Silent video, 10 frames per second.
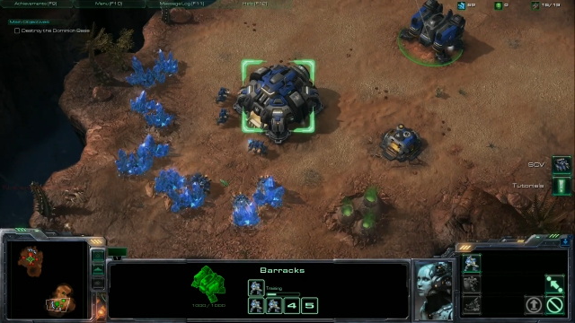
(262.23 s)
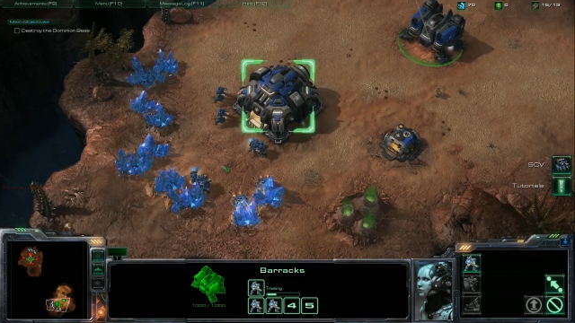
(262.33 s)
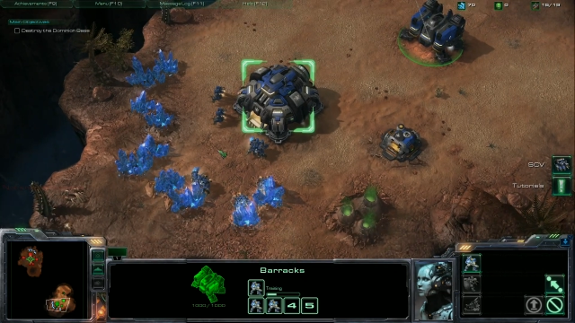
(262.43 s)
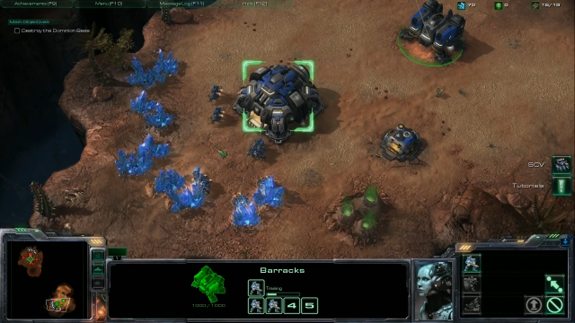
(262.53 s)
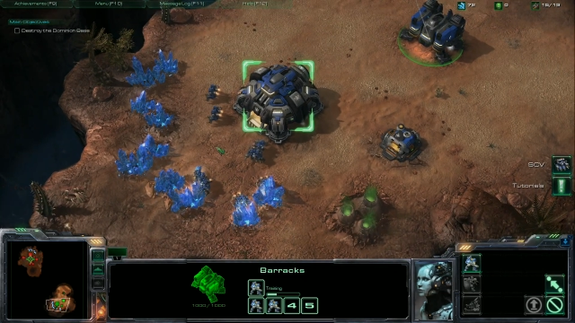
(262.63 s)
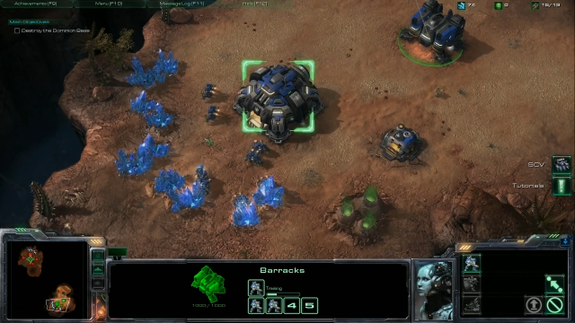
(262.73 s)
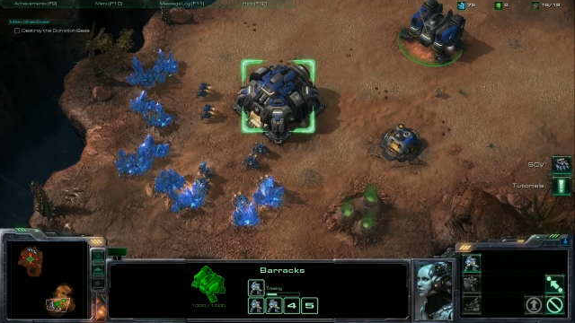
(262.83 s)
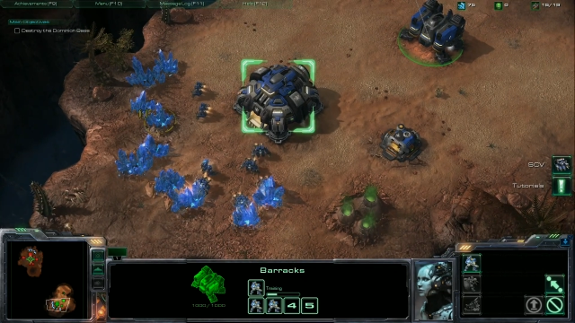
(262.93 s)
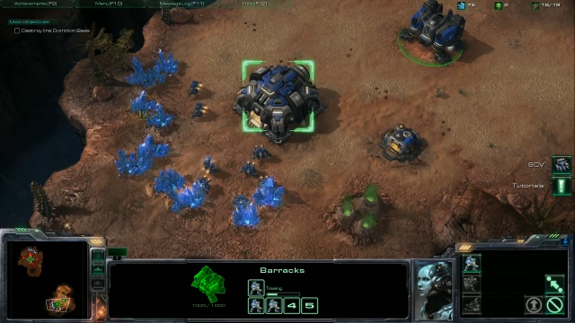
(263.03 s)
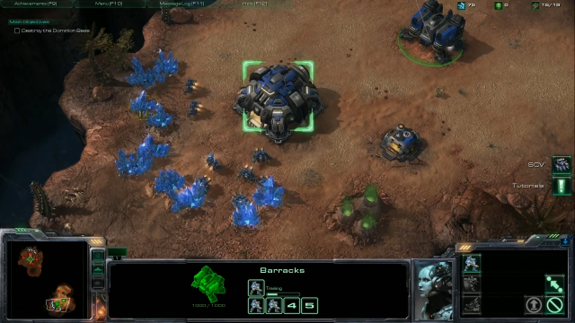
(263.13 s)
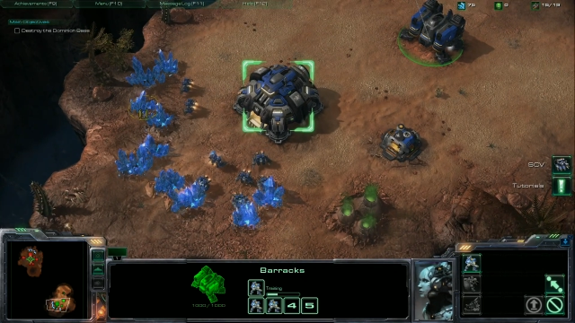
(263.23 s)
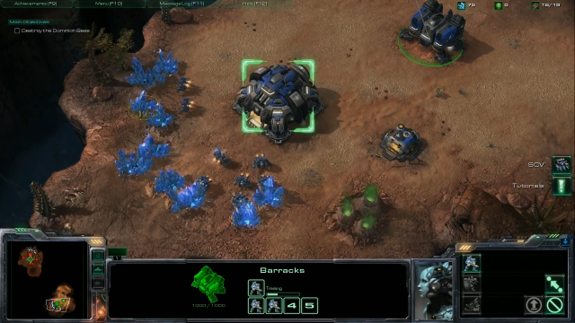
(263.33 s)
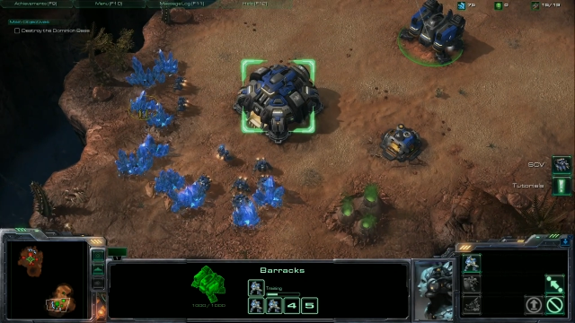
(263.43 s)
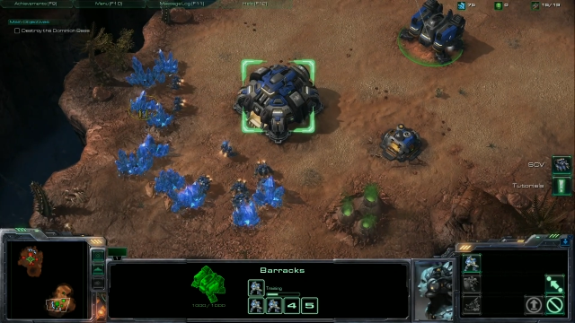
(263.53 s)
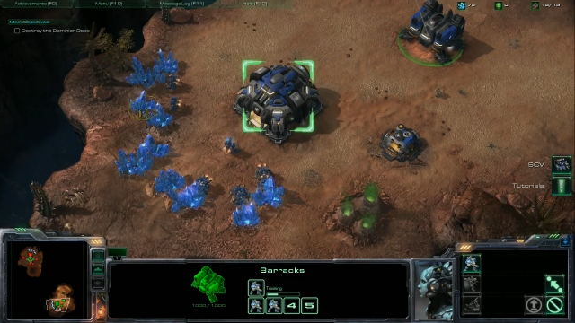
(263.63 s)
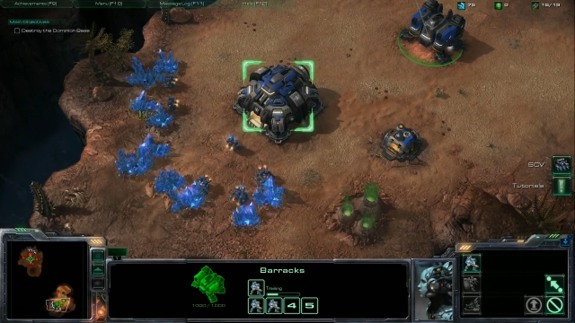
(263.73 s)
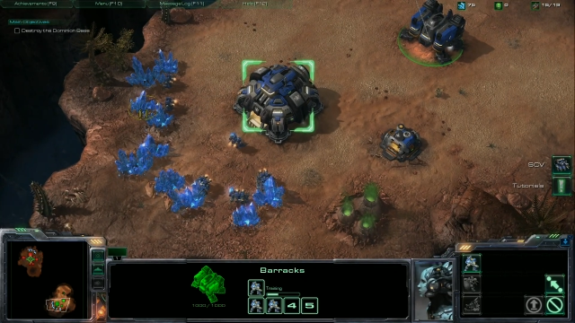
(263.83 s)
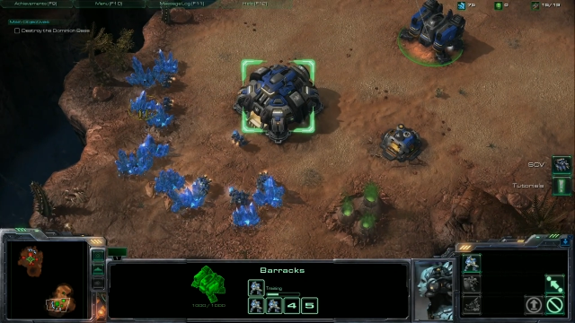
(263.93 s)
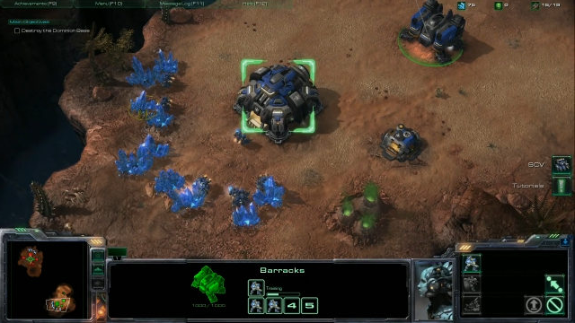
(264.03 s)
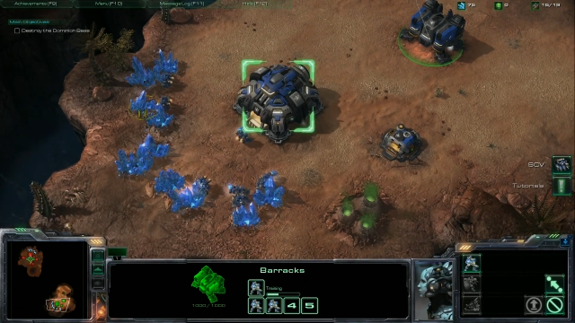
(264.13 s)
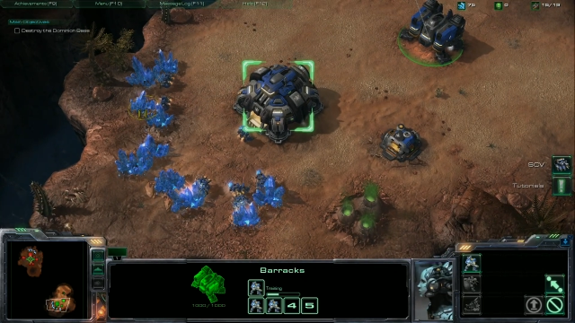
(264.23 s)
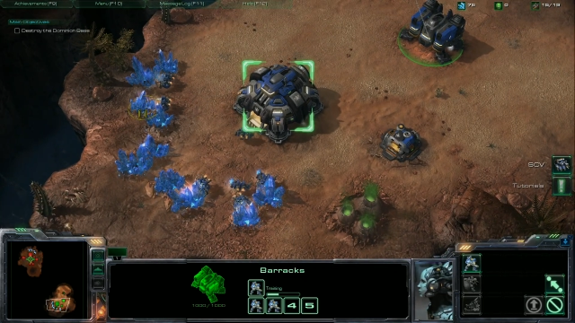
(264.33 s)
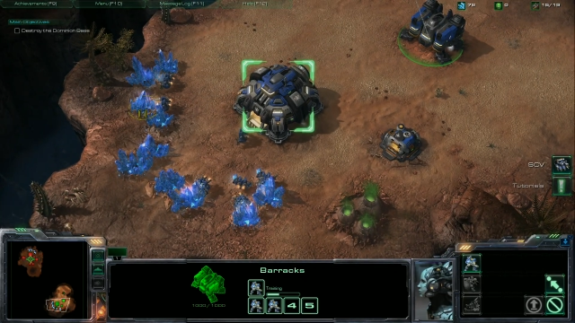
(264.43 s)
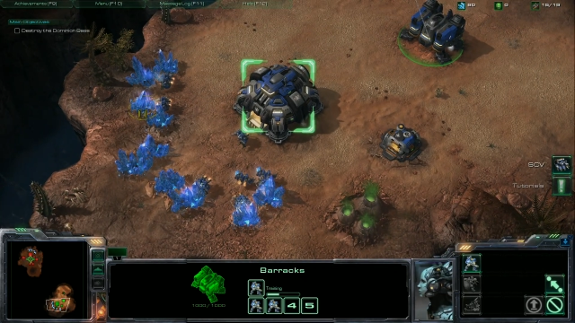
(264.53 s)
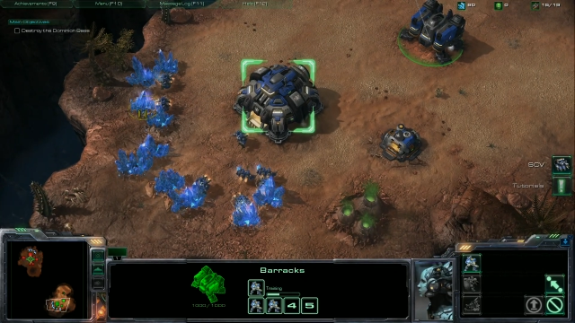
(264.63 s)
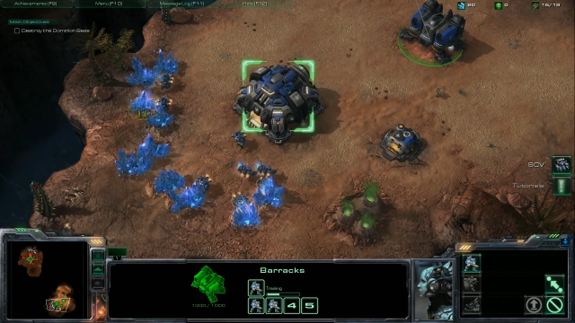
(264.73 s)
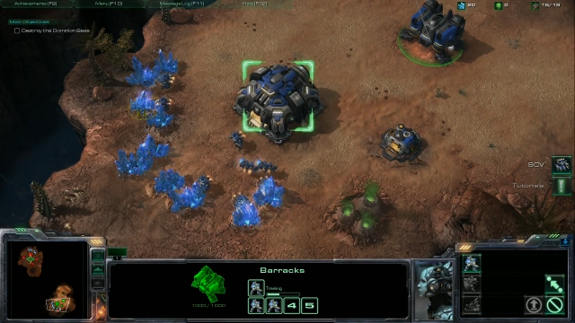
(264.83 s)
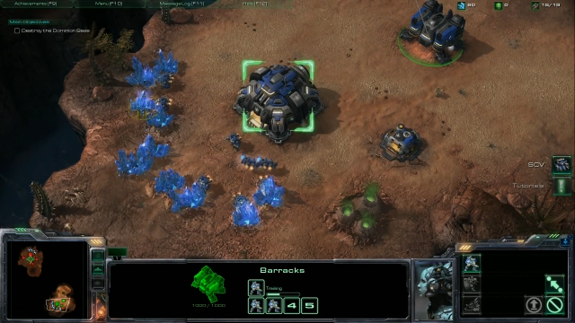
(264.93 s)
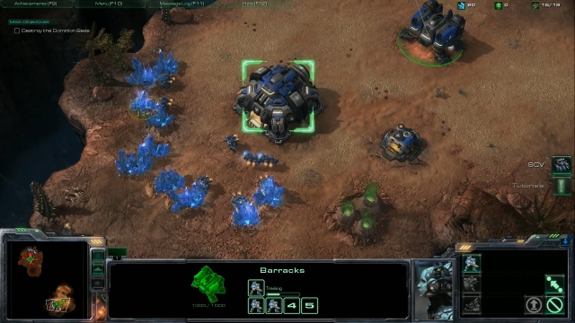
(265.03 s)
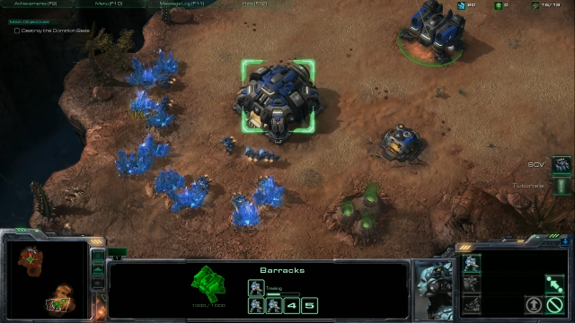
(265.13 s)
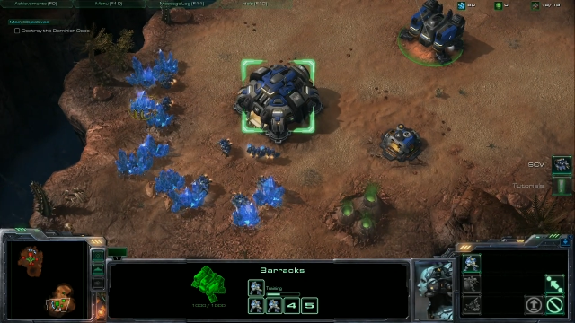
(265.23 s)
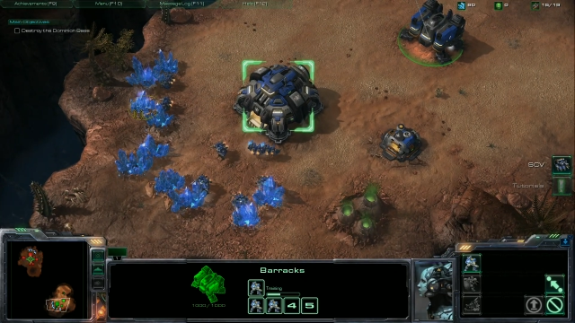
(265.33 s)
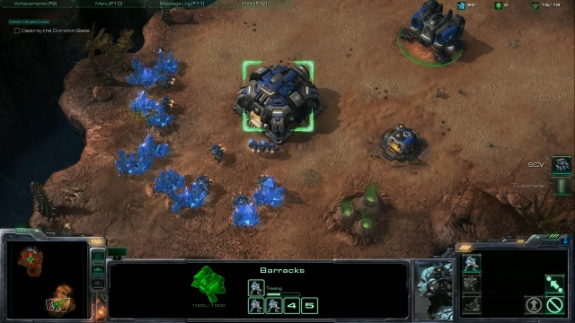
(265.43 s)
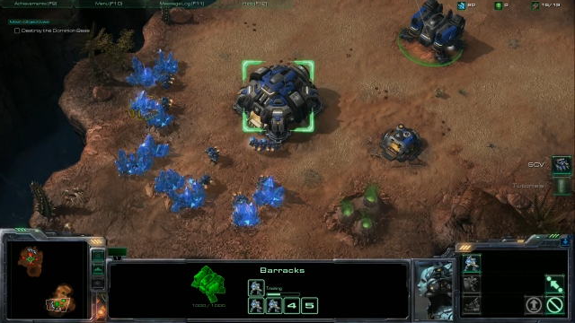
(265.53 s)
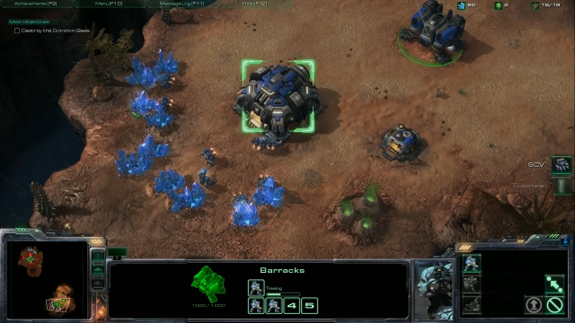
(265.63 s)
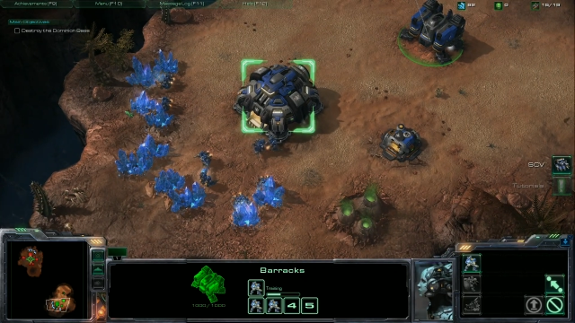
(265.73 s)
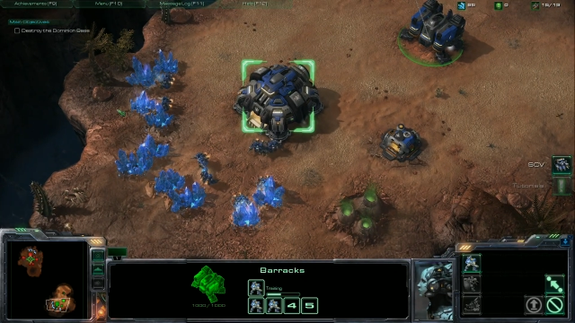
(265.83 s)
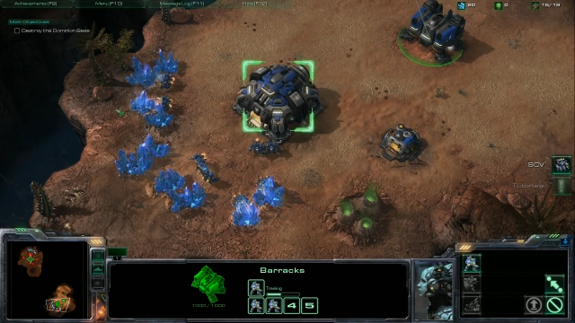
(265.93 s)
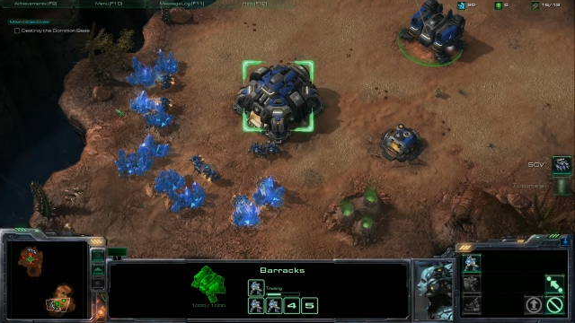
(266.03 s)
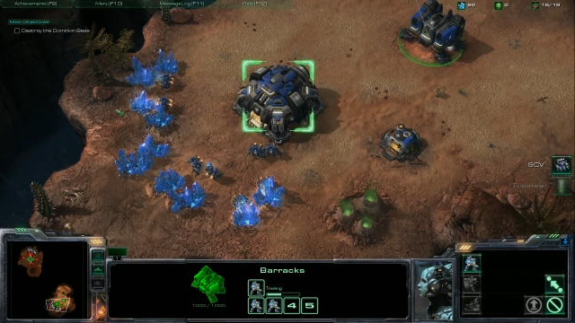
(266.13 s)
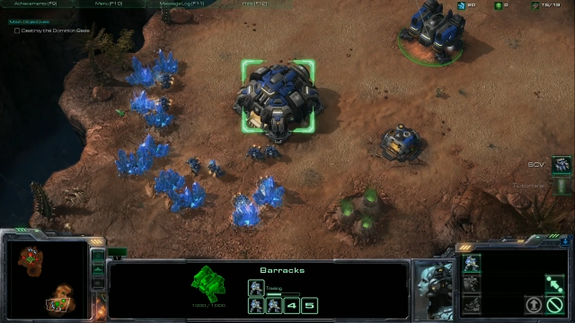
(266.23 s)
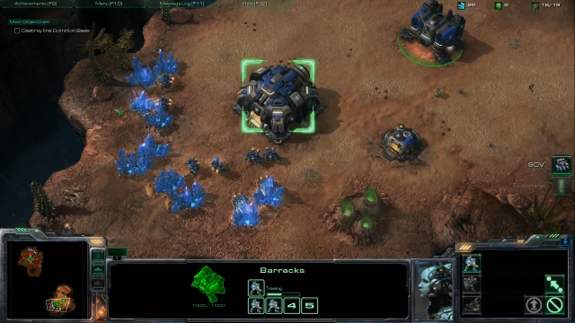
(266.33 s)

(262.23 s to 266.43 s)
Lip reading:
[unreadable: no face in view]